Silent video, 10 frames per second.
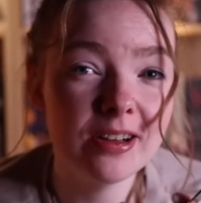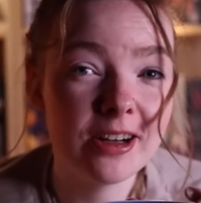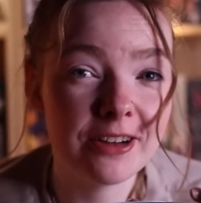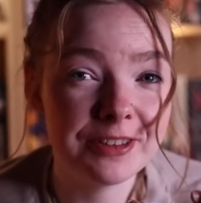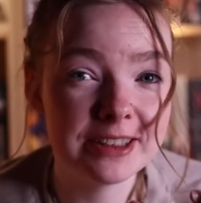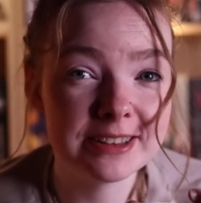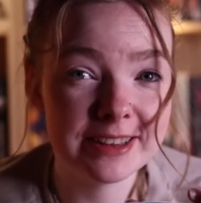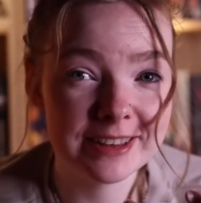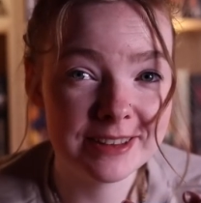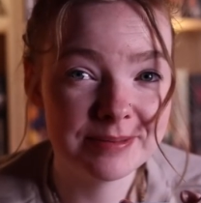Coffee is
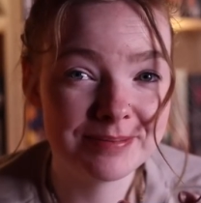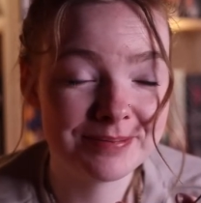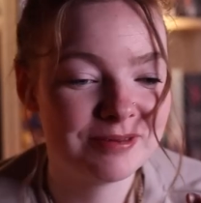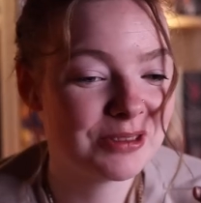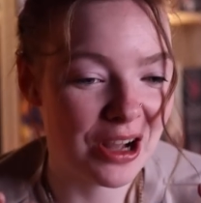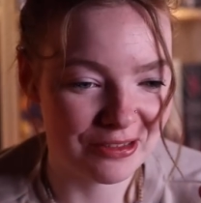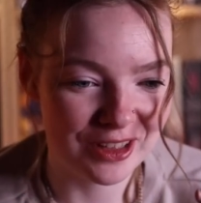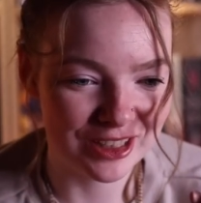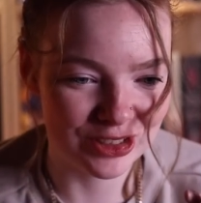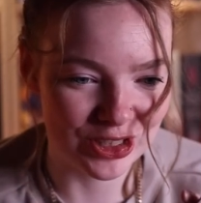needed.
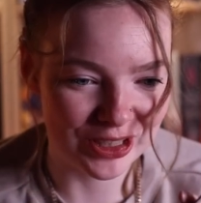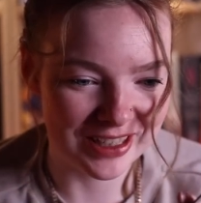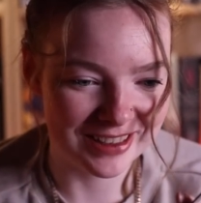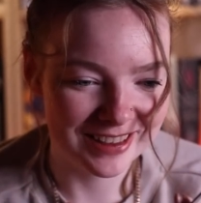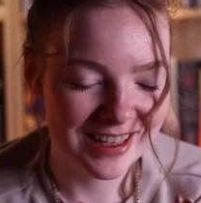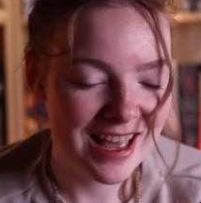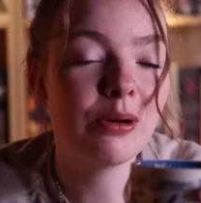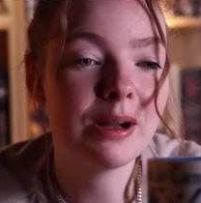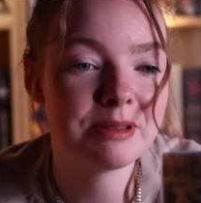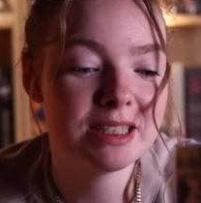Coffee is good.
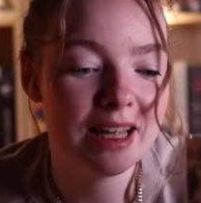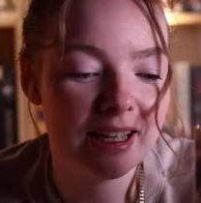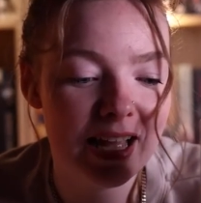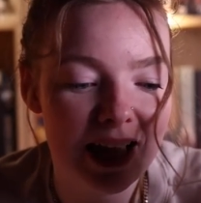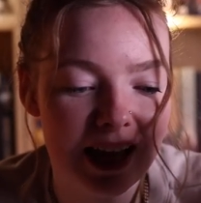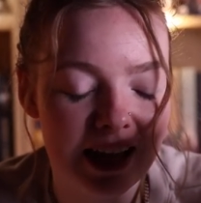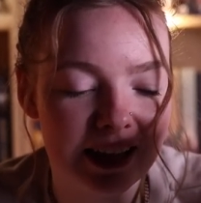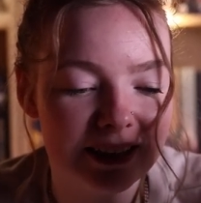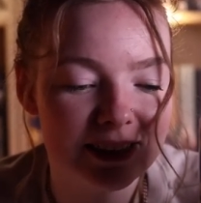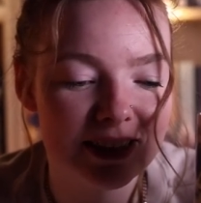Woke up today
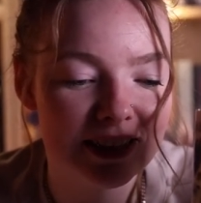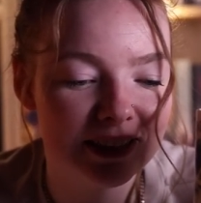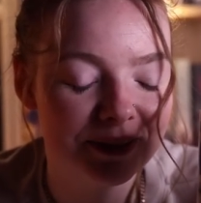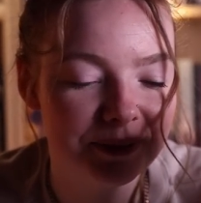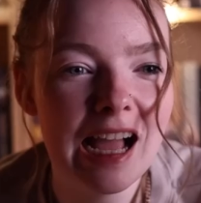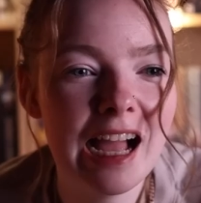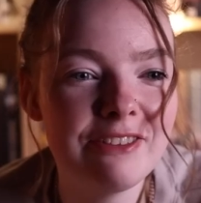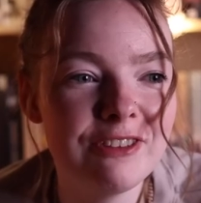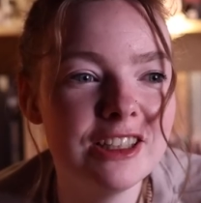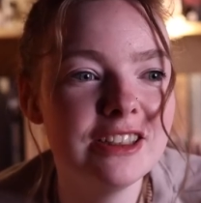and I
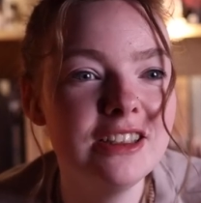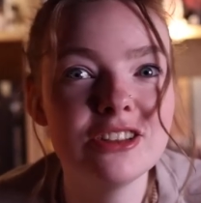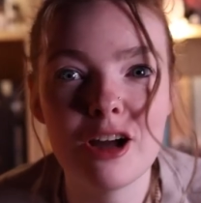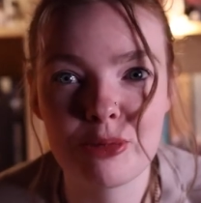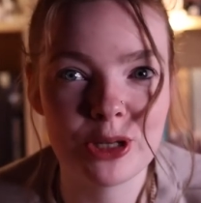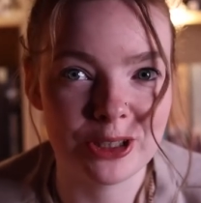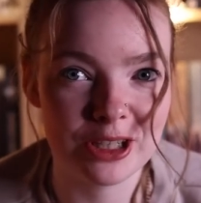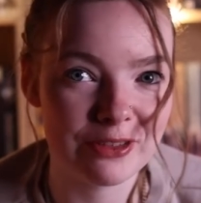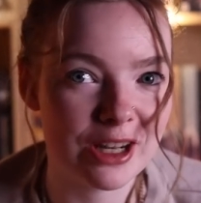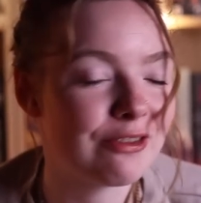feel not
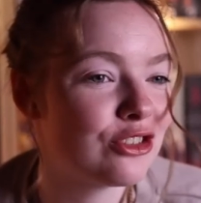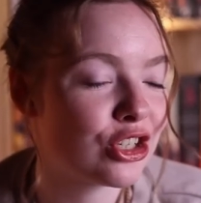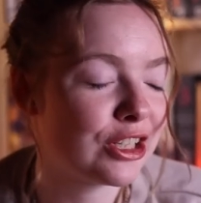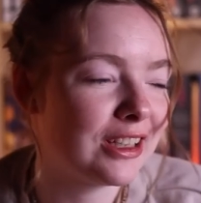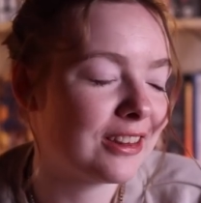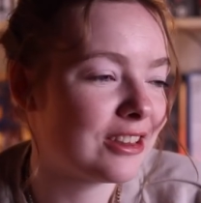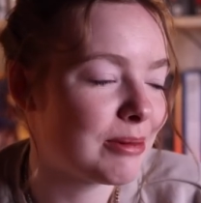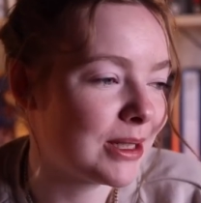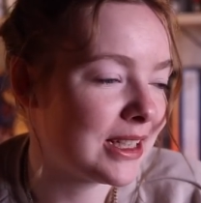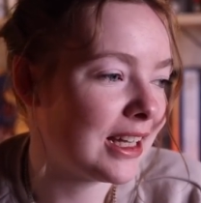productive enough during
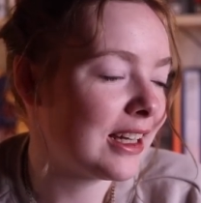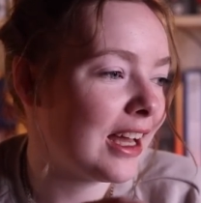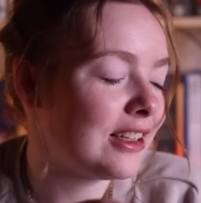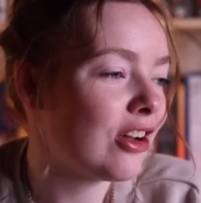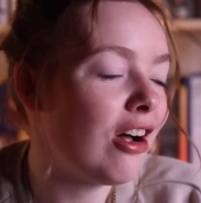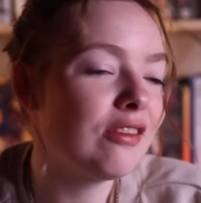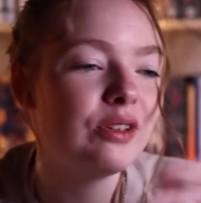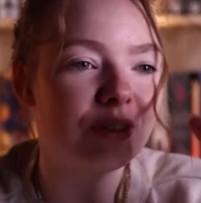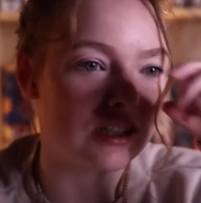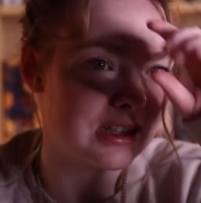Smut Den, and all of
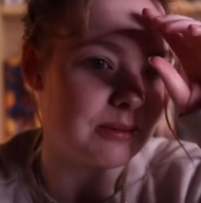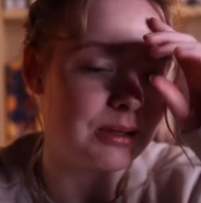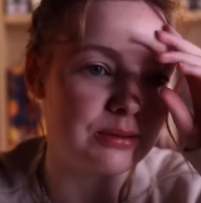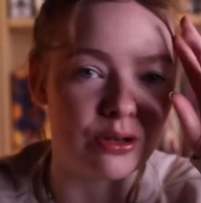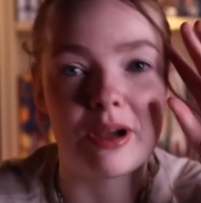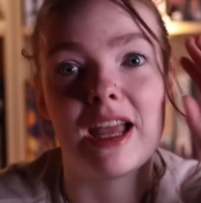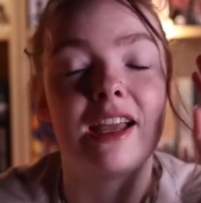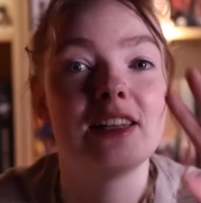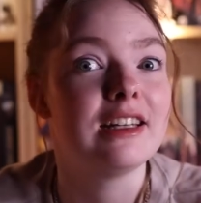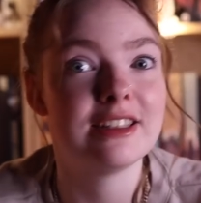you are gonna tell me it was
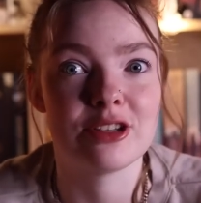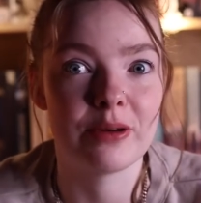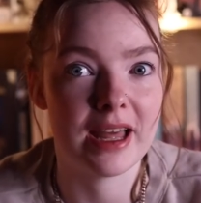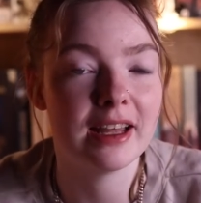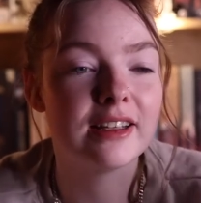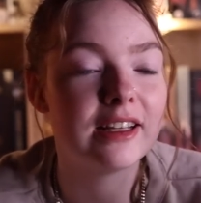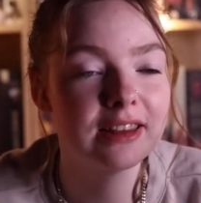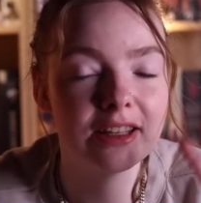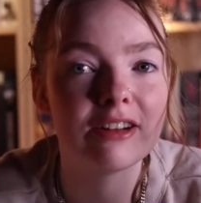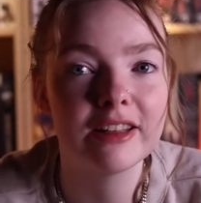okay, and it is okay. It
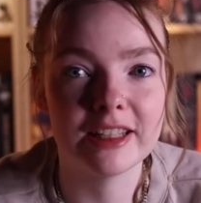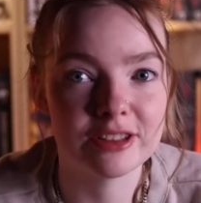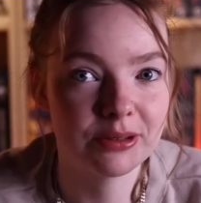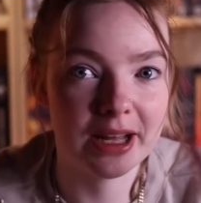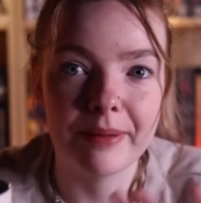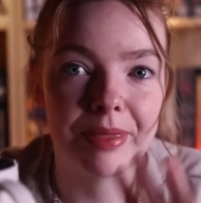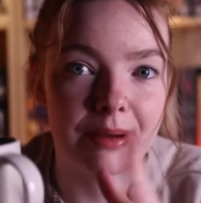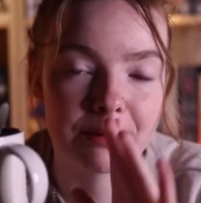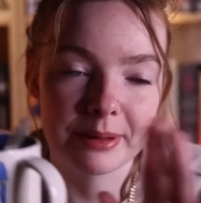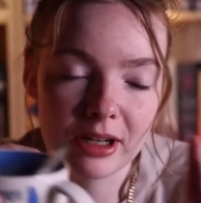literally is okay.
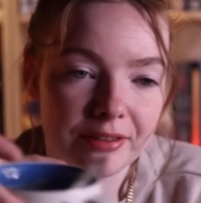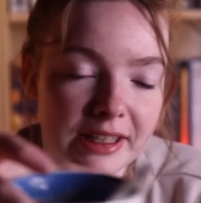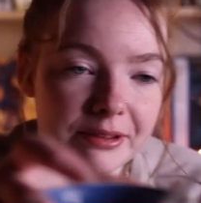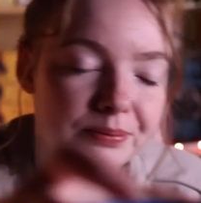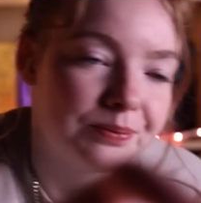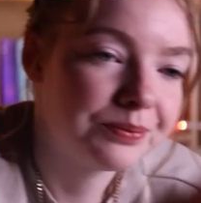I'll put my coffee down.